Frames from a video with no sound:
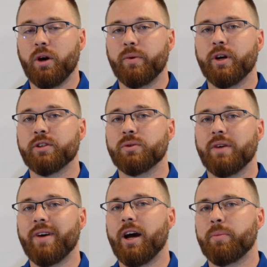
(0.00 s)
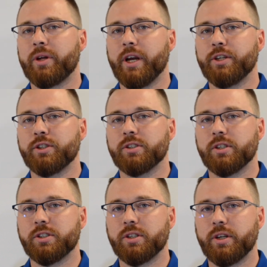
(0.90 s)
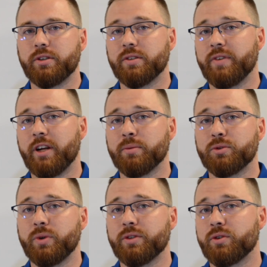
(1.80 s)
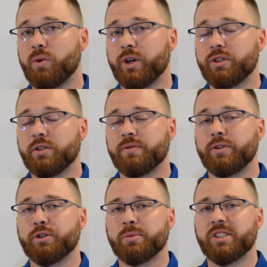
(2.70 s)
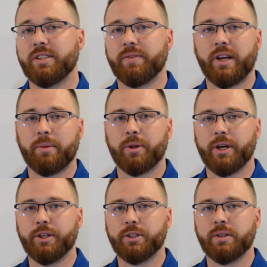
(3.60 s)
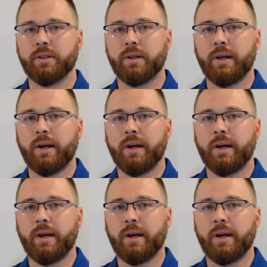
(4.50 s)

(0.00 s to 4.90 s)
We also have applications engineers available to answer questions for your specific application.